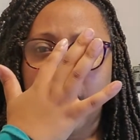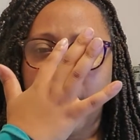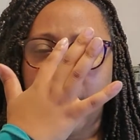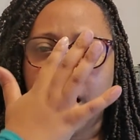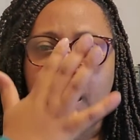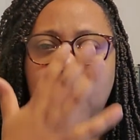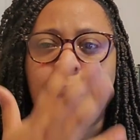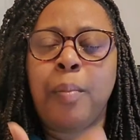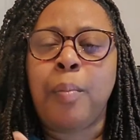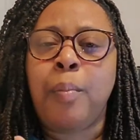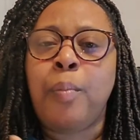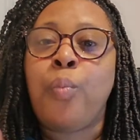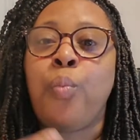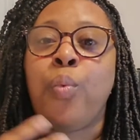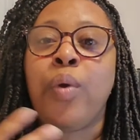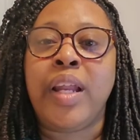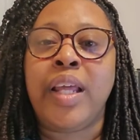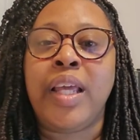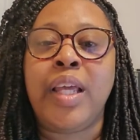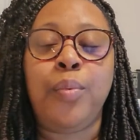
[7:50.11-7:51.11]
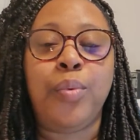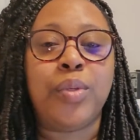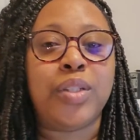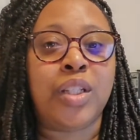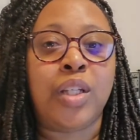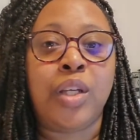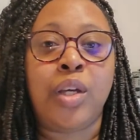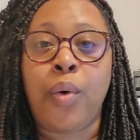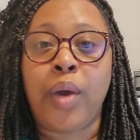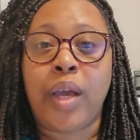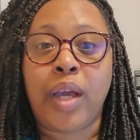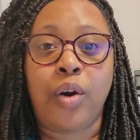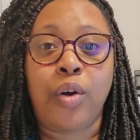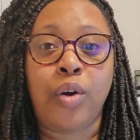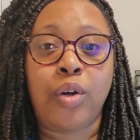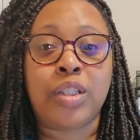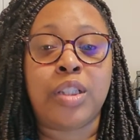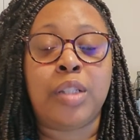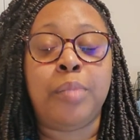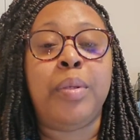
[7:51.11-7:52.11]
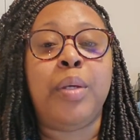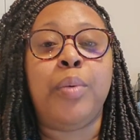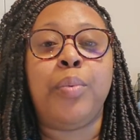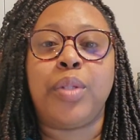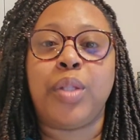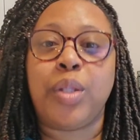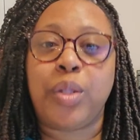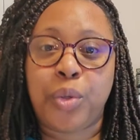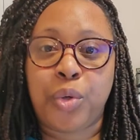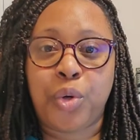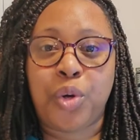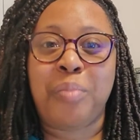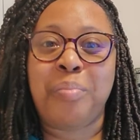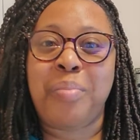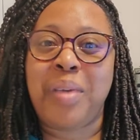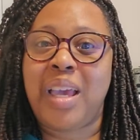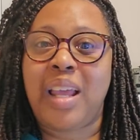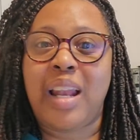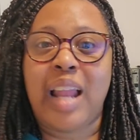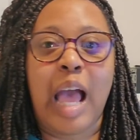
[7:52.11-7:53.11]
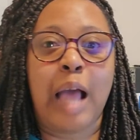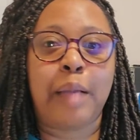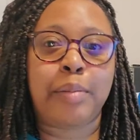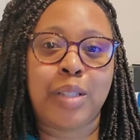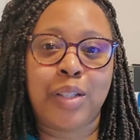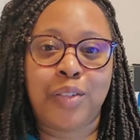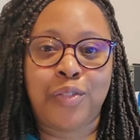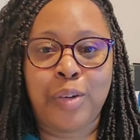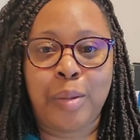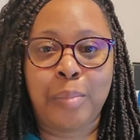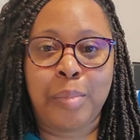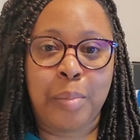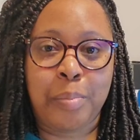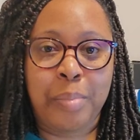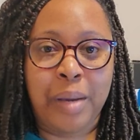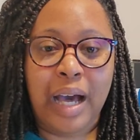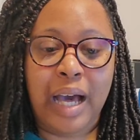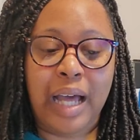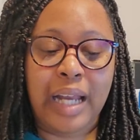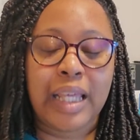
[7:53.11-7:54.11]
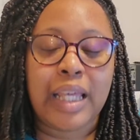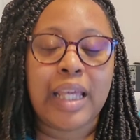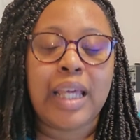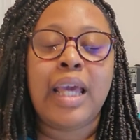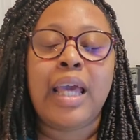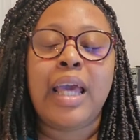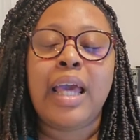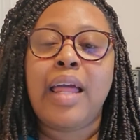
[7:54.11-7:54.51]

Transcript: um, when he was going on to be with the Lord and being absent from the body,